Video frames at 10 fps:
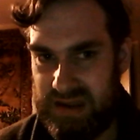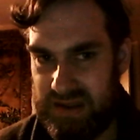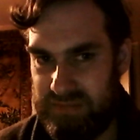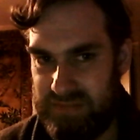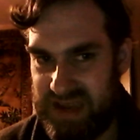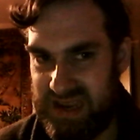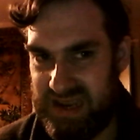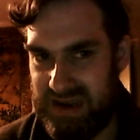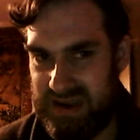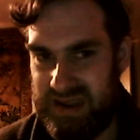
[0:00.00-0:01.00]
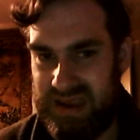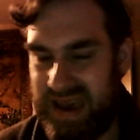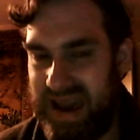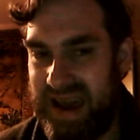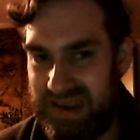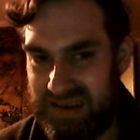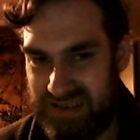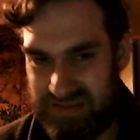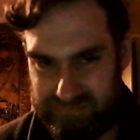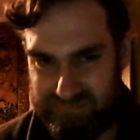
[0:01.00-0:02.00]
the men, and